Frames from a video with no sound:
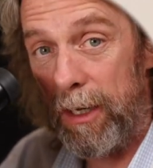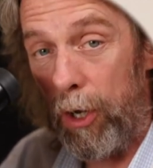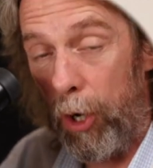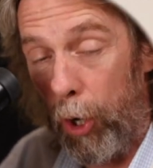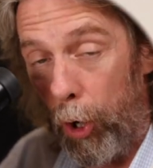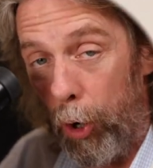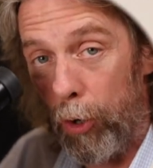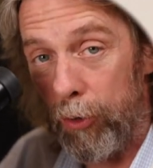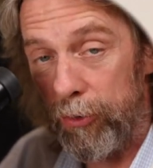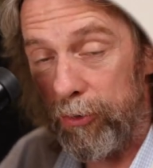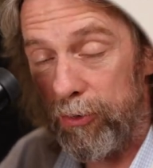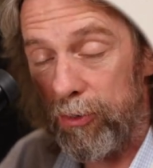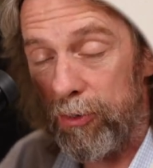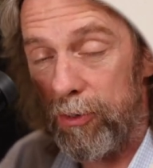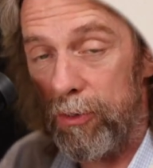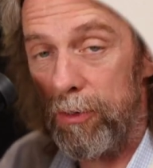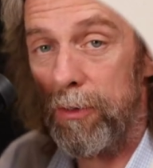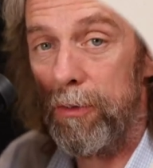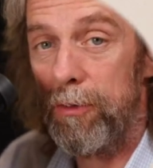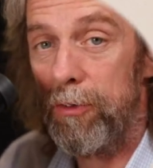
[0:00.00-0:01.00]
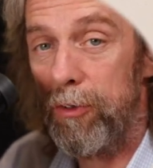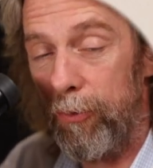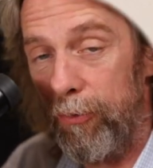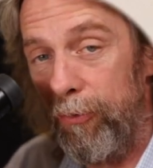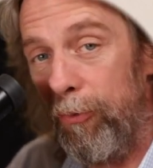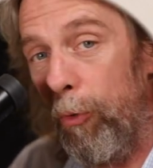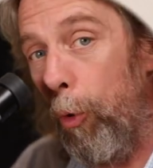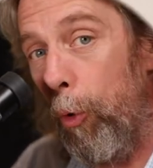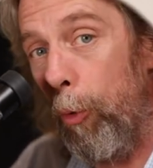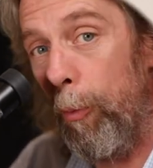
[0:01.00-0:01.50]
clots to
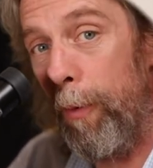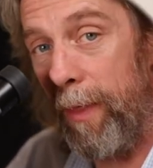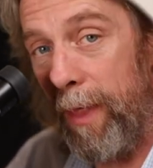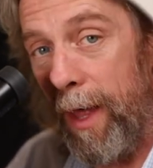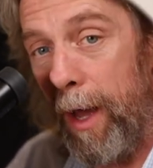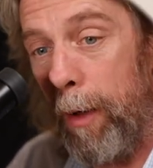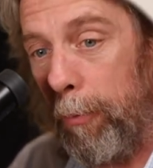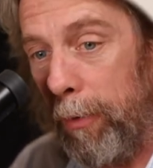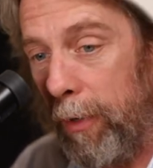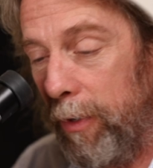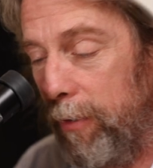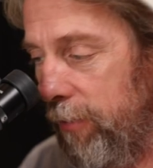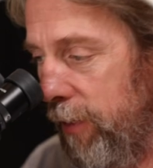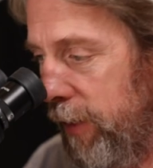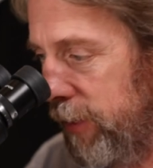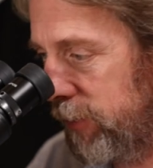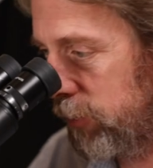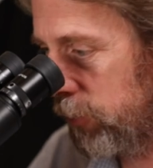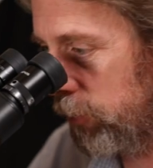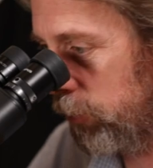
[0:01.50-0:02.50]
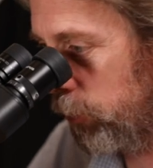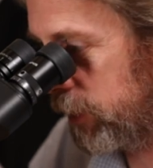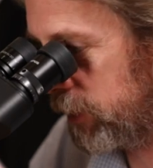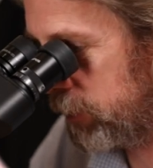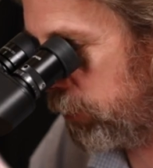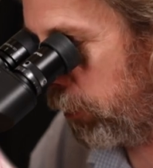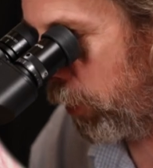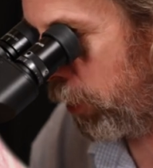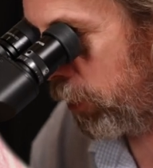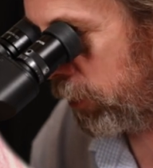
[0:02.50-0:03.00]
form at that blood vessel
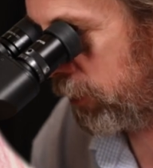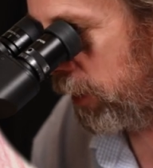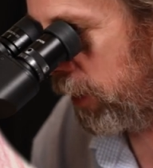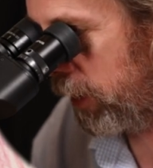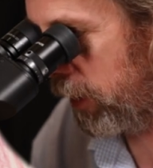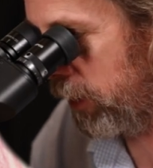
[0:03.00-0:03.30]
which block